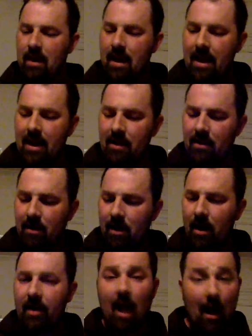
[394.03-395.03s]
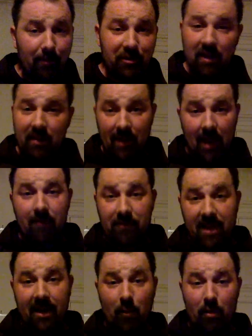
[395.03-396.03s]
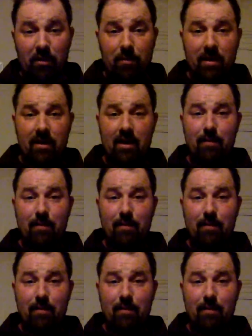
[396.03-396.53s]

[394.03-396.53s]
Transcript: And an object that I've taken with me